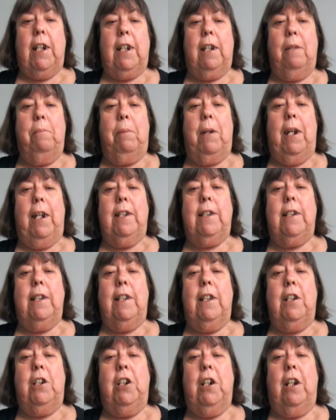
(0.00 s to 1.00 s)
taking place
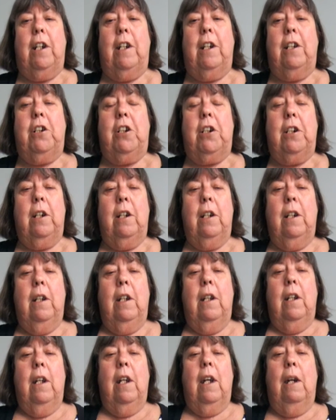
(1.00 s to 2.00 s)
in the church,
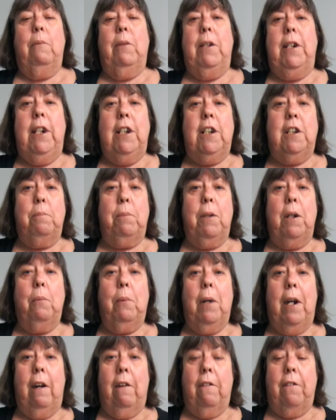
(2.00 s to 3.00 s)
and we need to be
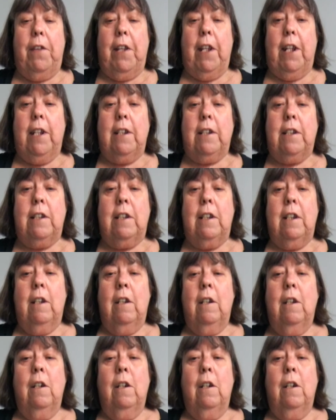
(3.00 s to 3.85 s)
aware of this.